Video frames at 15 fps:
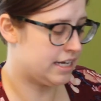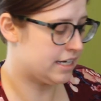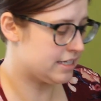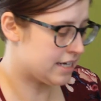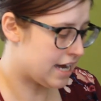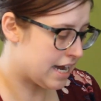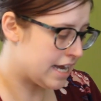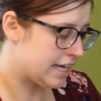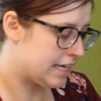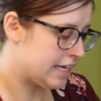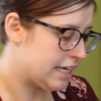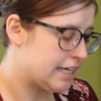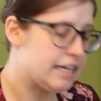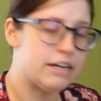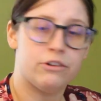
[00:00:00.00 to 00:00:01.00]
and tying
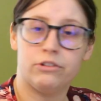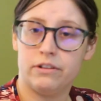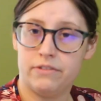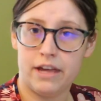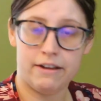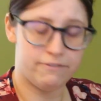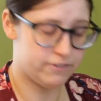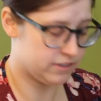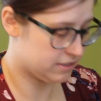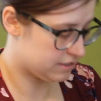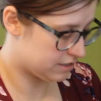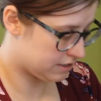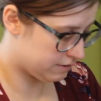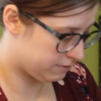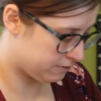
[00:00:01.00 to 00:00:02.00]
it and all of that fun
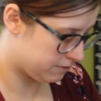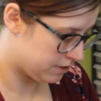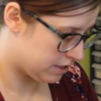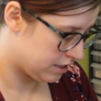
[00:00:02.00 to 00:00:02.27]
stuff.